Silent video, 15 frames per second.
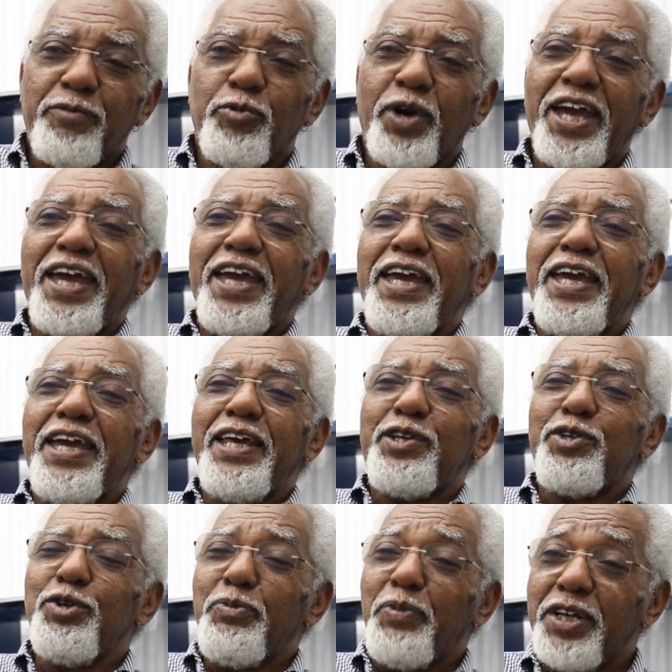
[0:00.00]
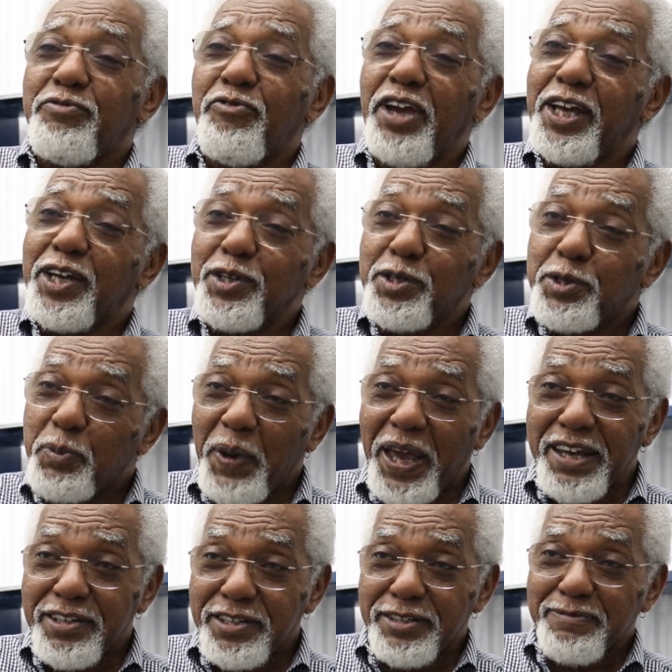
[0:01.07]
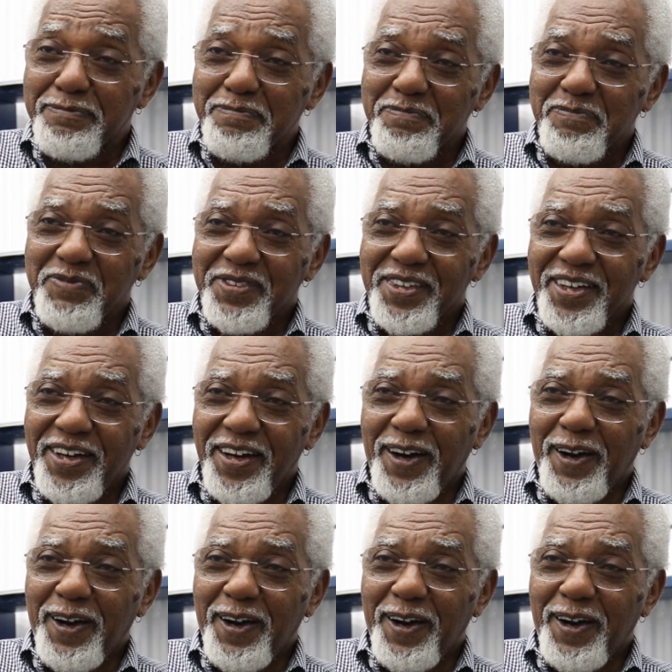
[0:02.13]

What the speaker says: way too much vacant space. We